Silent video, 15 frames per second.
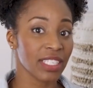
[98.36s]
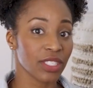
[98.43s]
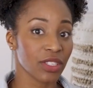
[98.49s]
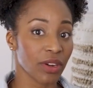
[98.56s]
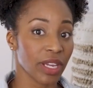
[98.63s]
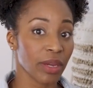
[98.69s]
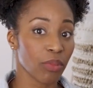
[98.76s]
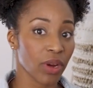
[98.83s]

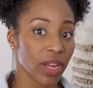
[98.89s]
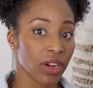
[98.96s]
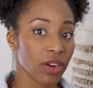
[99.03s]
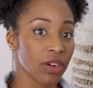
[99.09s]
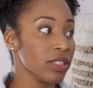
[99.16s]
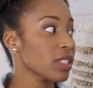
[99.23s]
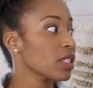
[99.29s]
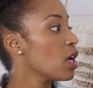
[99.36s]
circuit
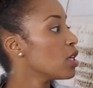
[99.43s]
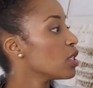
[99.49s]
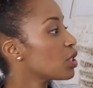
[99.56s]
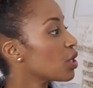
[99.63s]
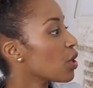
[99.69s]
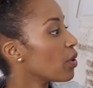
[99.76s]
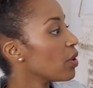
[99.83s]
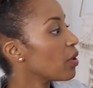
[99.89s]
breakers
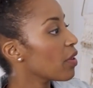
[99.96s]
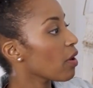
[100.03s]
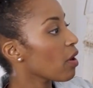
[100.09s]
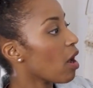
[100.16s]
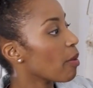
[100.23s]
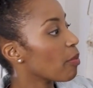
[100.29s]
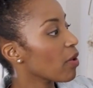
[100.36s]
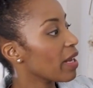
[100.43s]
show you their
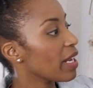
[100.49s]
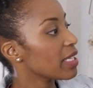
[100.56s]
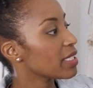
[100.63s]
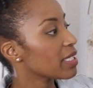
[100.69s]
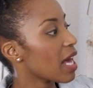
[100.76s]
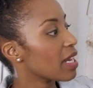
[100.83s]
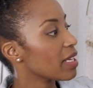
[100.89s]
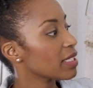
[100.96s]
operating
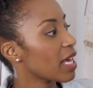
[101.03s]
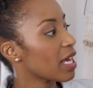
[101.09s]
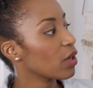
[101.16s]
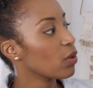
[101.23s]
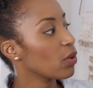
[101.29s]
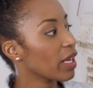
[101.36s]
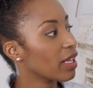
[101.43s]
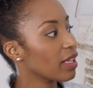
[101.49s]
status at a quick